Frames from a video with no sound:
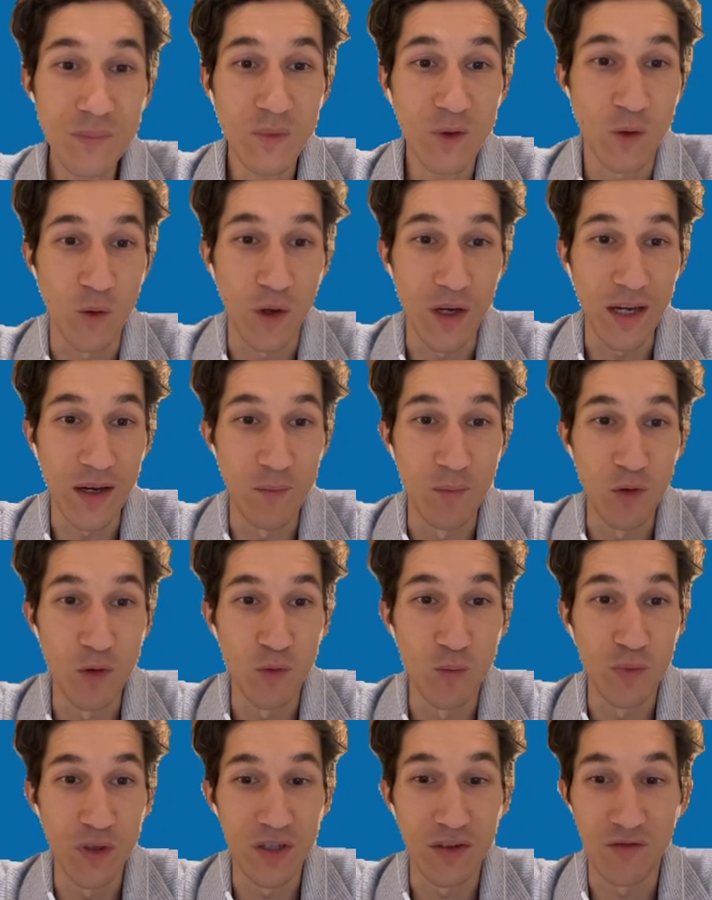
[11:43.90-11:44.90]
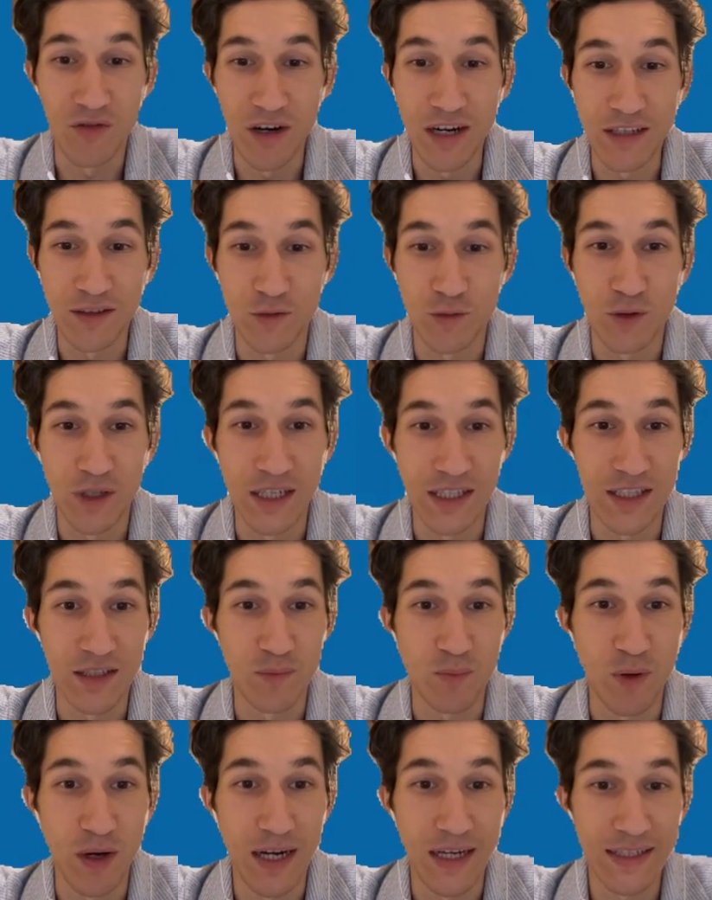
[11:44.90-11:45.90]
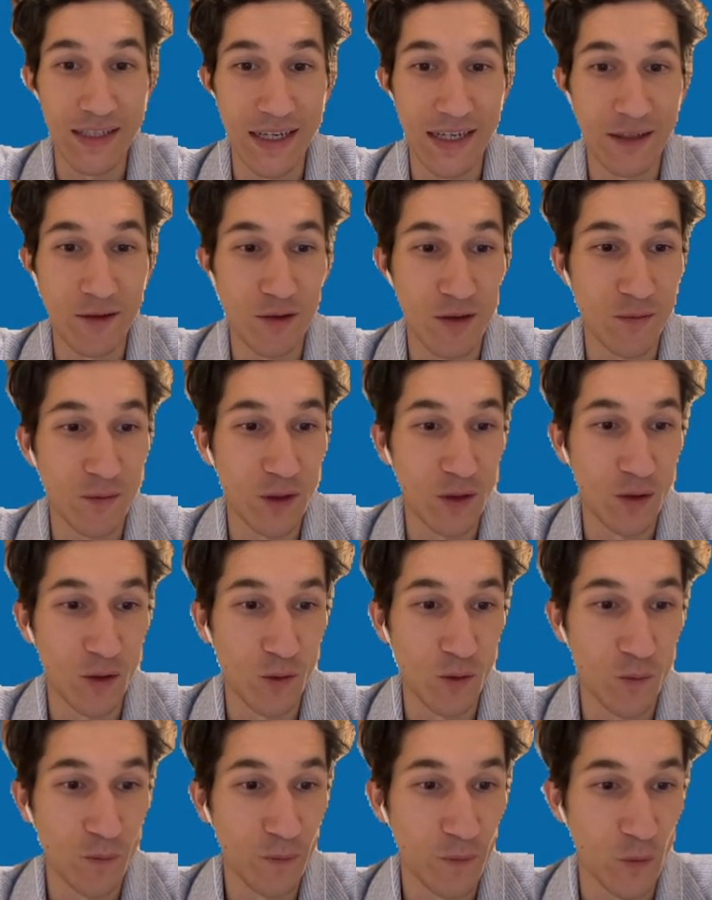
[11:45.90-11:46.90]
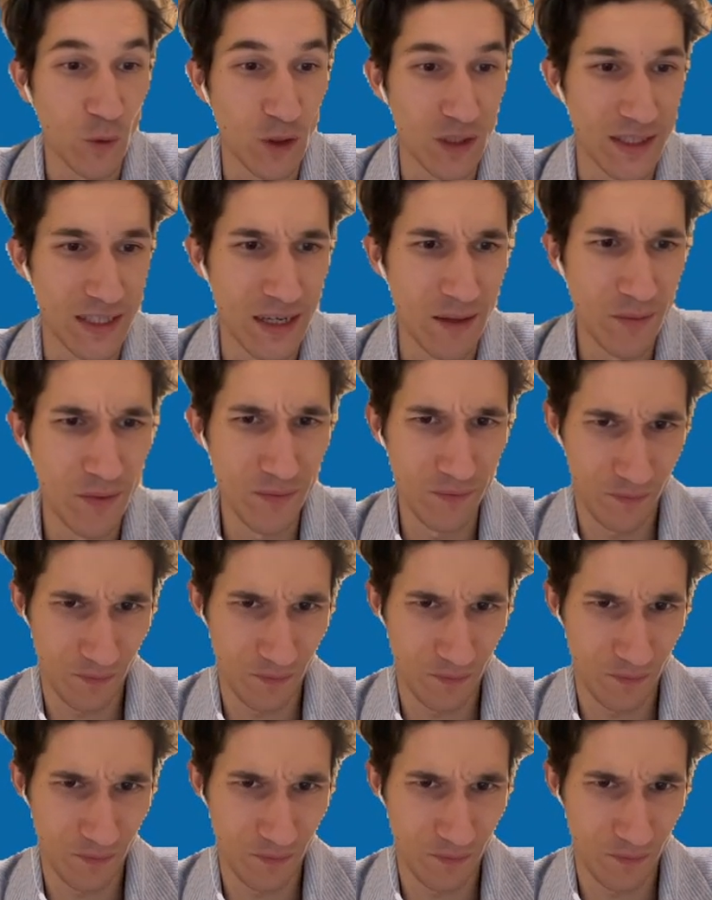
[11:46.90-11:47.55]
Okay, blue beat red to that spot. I don't even know what's up.